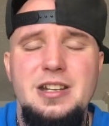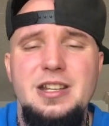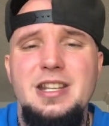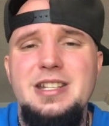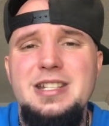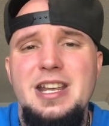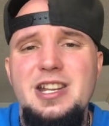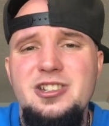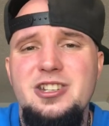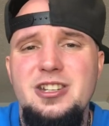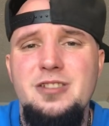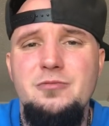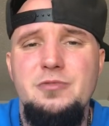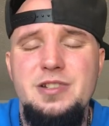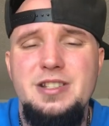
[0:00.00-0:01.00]
And the
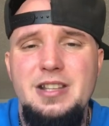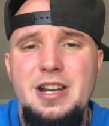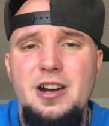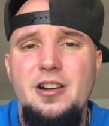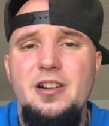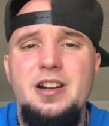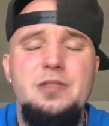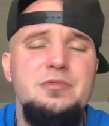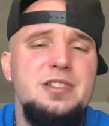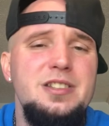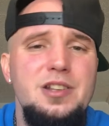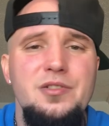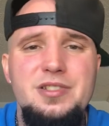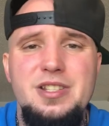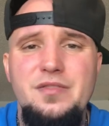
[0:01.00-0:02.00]
tension was there and it was
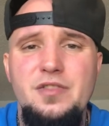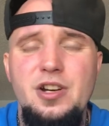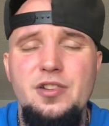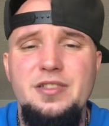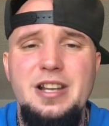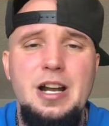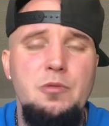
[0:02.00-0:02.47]
so severe that